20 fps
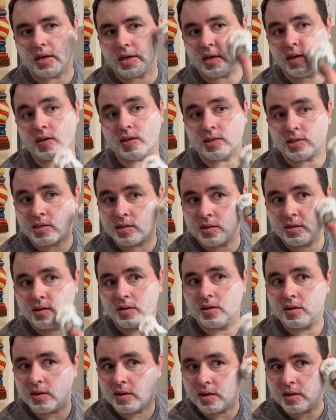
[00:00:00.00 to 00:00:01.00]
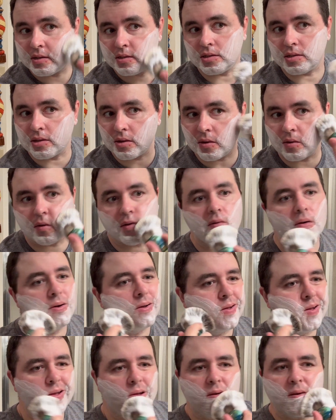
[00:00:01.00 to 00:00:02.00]
I guess. And so
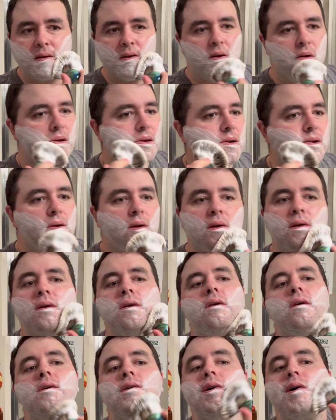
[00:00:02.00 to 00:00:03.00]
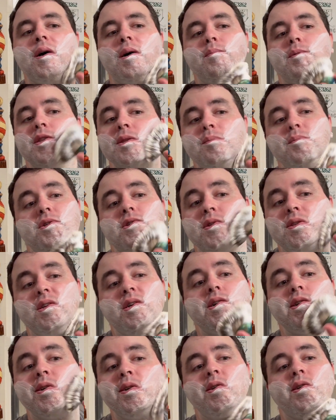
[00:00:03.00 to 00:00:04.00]
I'm in the middle
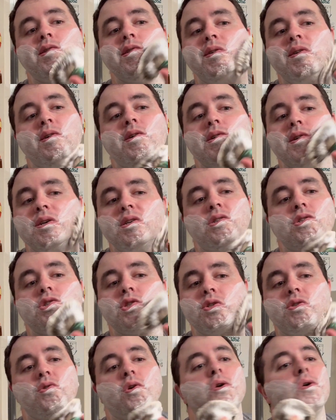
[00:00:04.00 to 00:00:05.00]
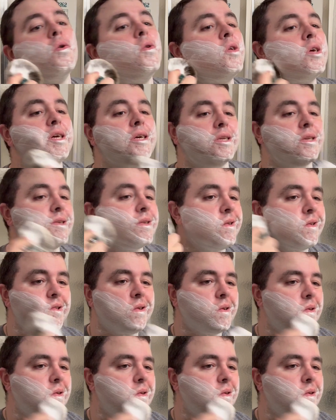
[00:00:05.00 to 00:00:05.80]
of a stroke and